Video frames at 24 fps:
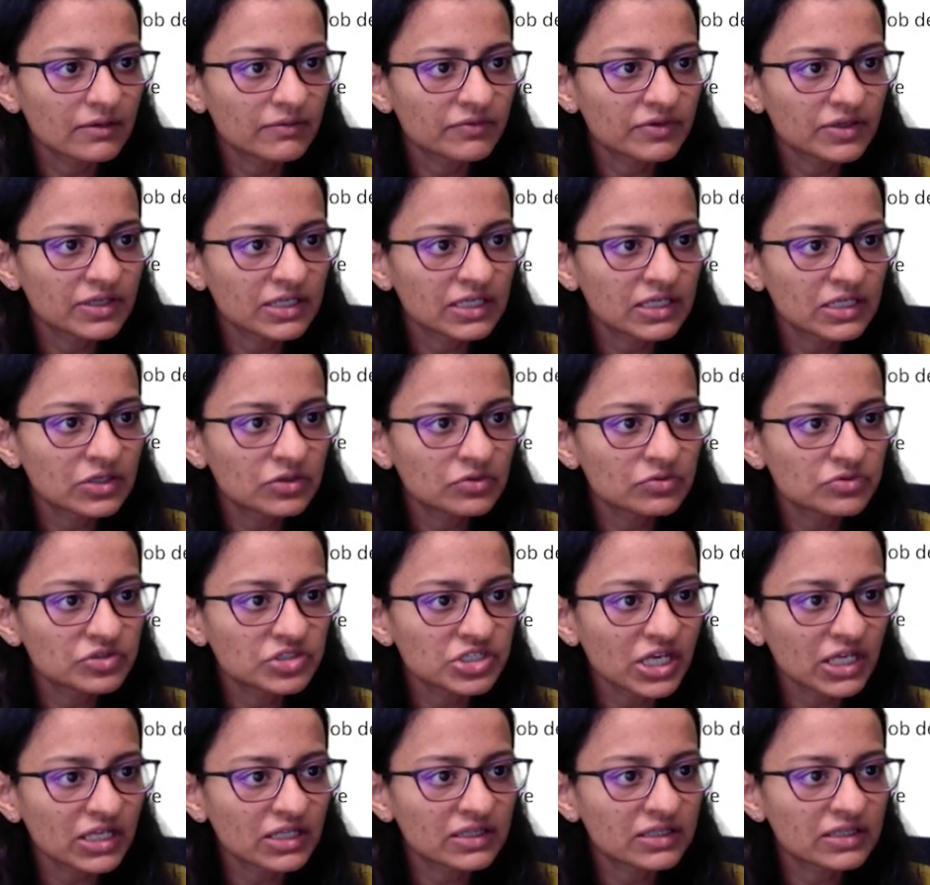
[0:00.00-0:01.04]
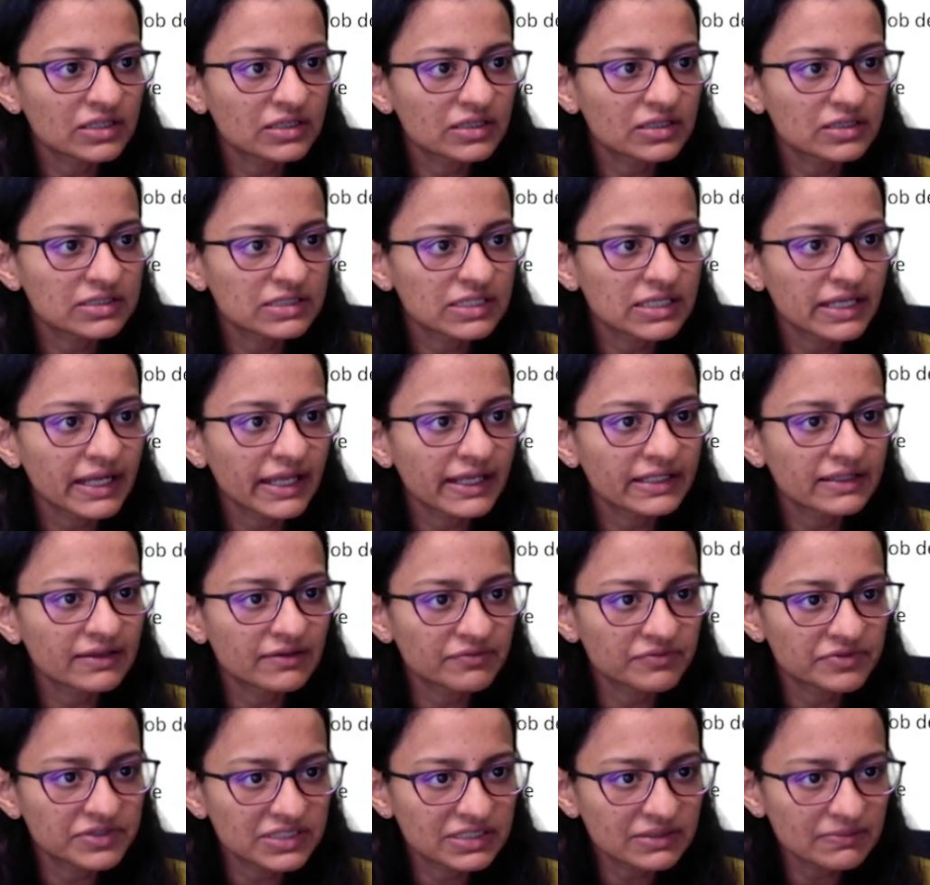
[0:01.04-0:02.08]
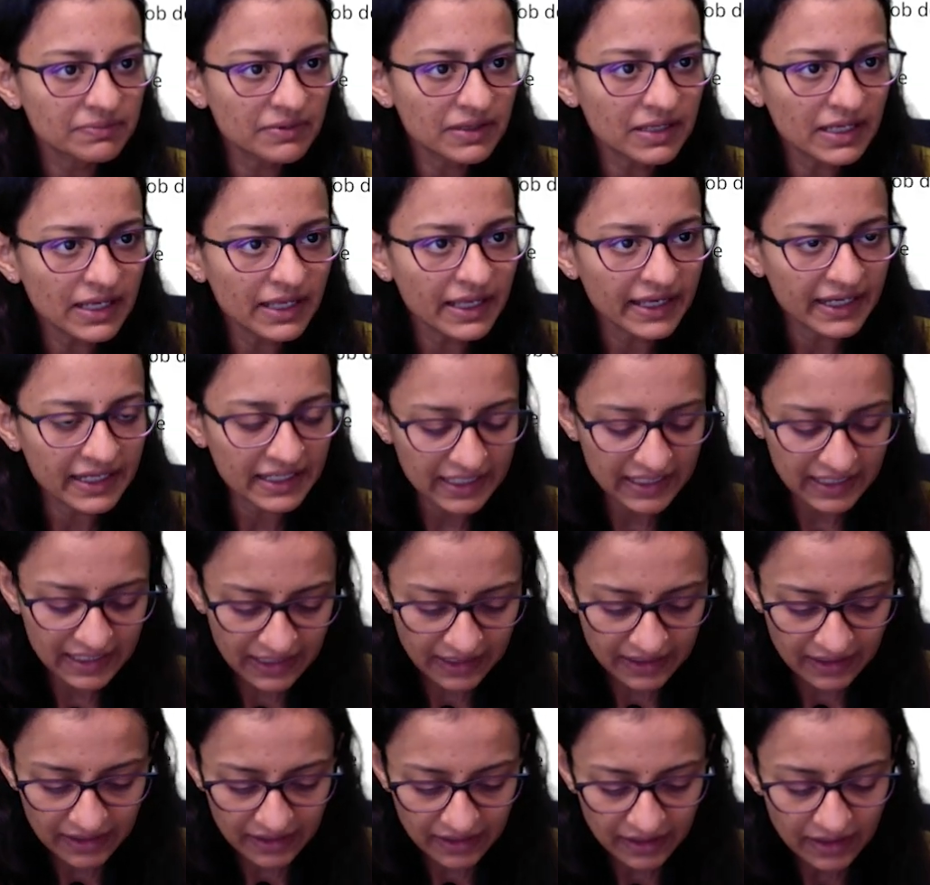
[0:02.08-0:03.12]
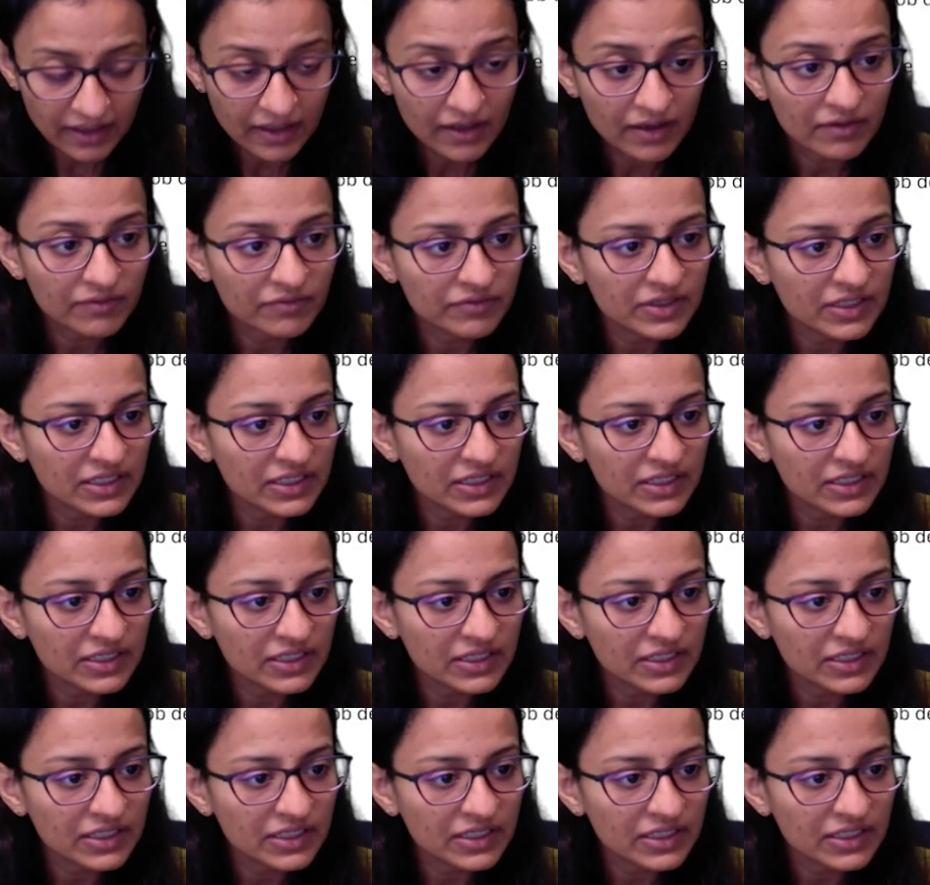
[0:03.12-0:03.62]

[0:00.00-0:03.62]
we need to select the visible, and here we